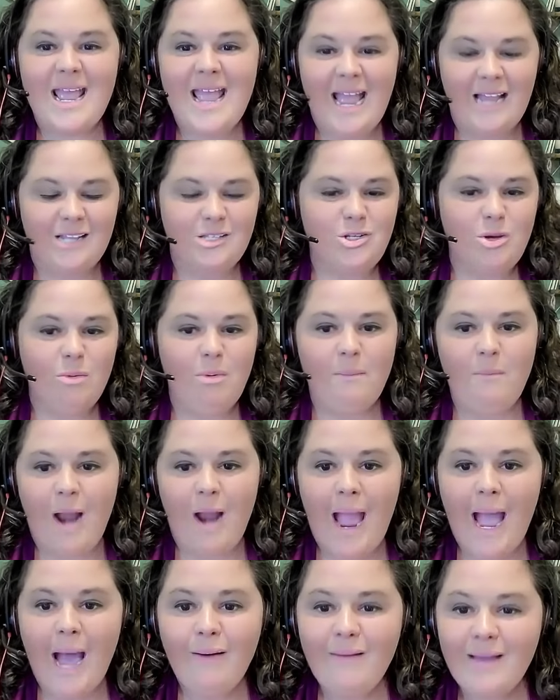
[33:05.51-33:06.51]
And so when we're
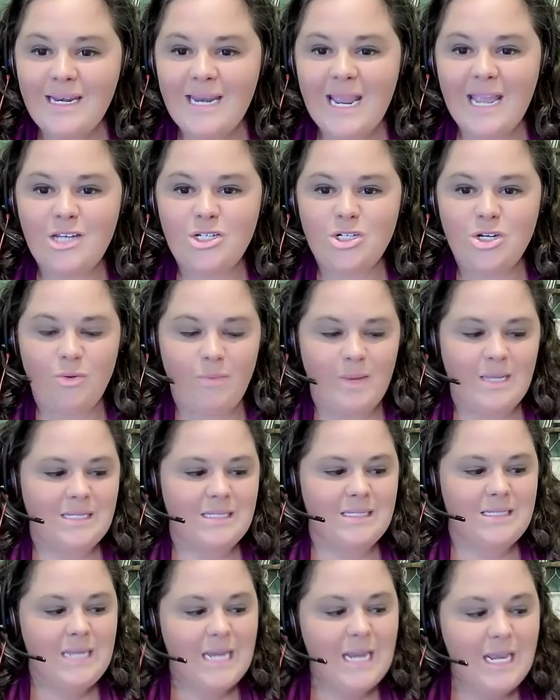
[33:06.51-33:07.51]
out in nature, we
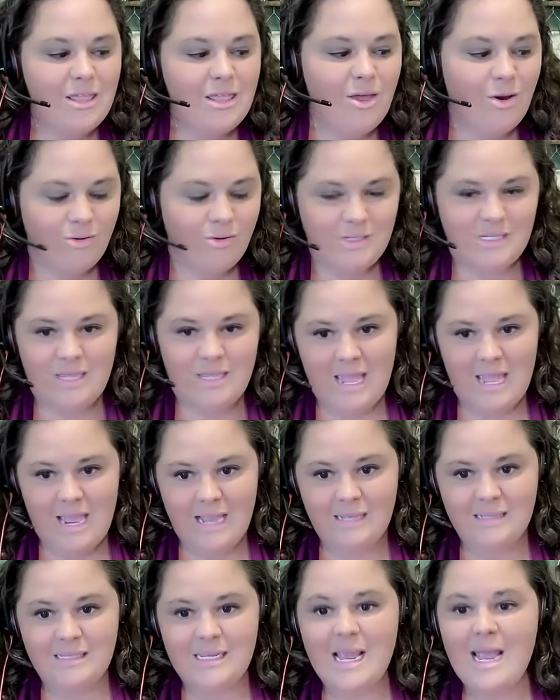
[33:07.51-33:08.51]
see those
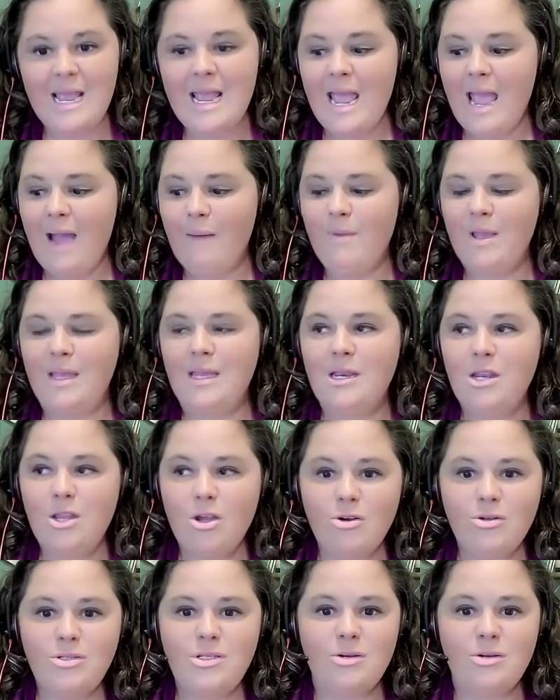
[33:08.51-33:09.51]
things and we can
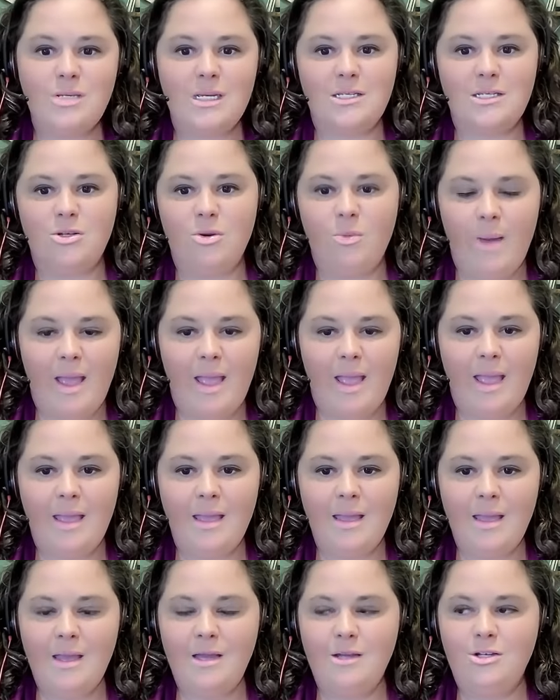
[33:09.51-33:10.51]
use those as a
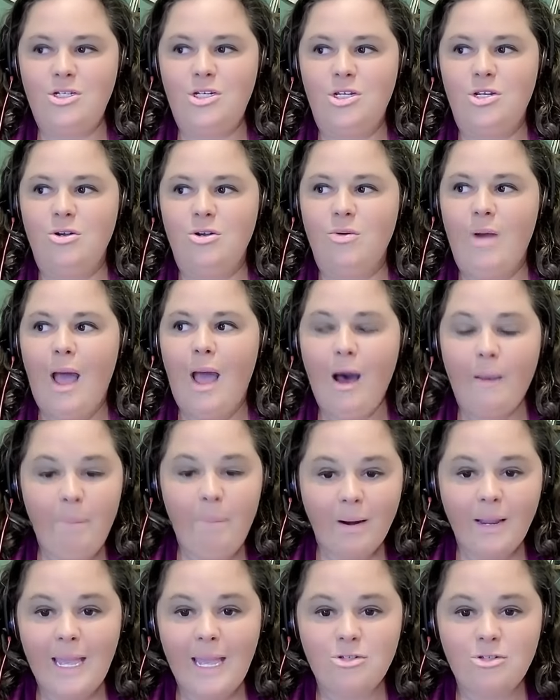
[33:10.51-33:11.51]
way to help
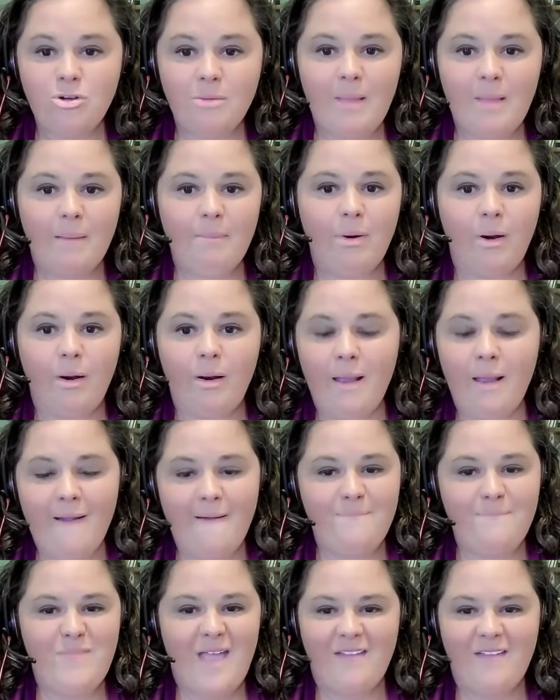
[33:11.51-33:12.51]
our kids remember
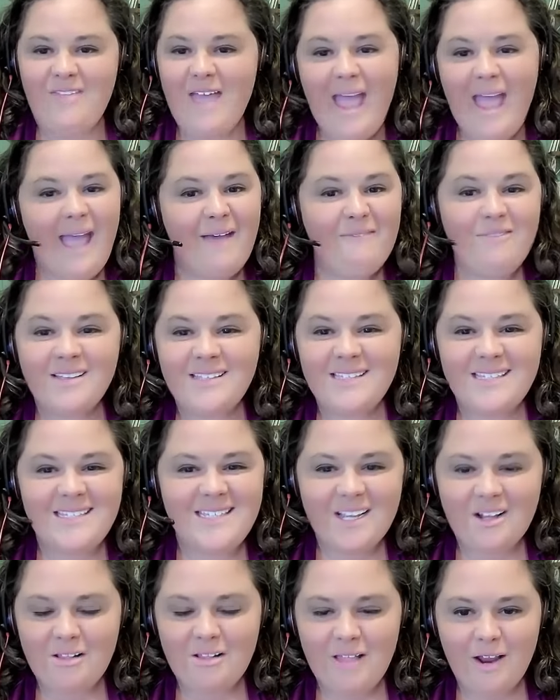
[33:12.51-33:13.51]
that the heavens
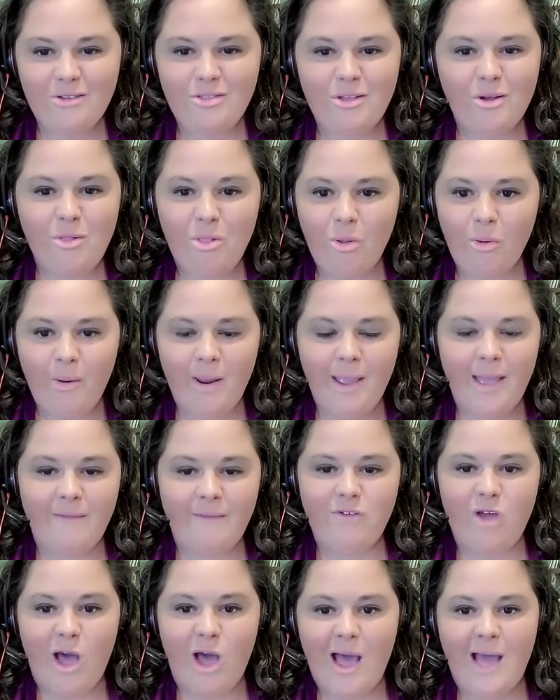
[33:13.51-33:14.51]
declare the glory
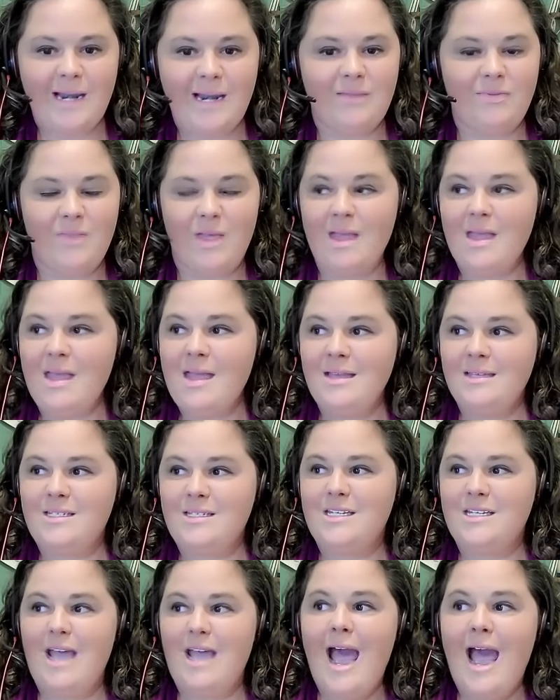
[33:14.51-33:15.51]
of God and the
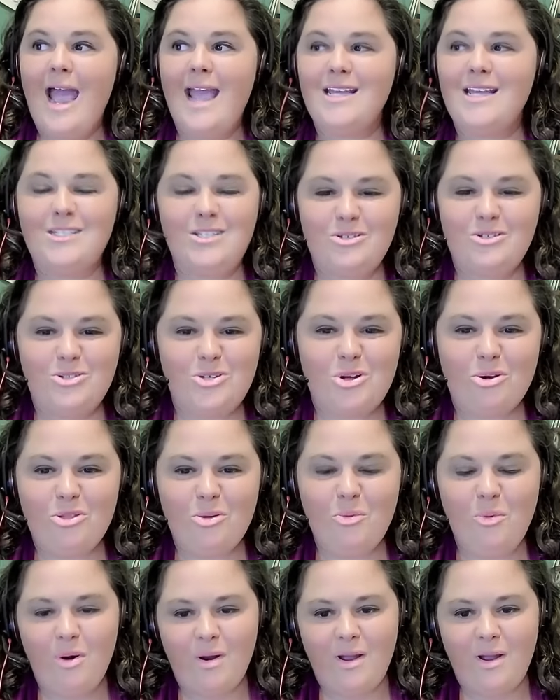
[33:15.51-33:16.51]
skies show
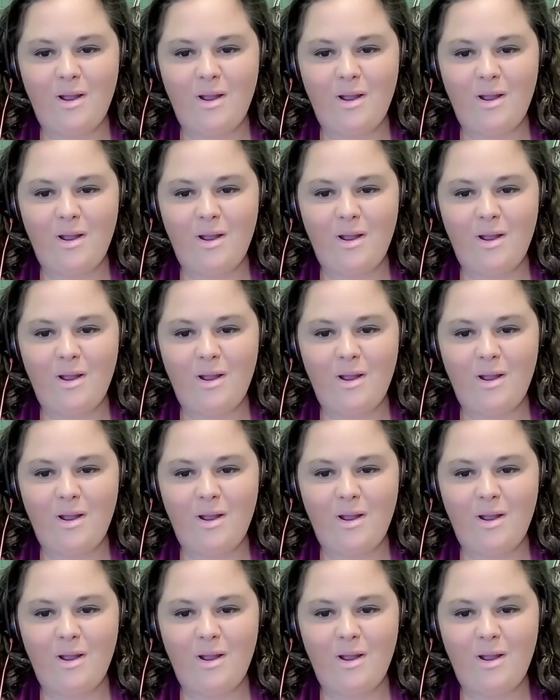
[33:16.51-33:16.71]
the work of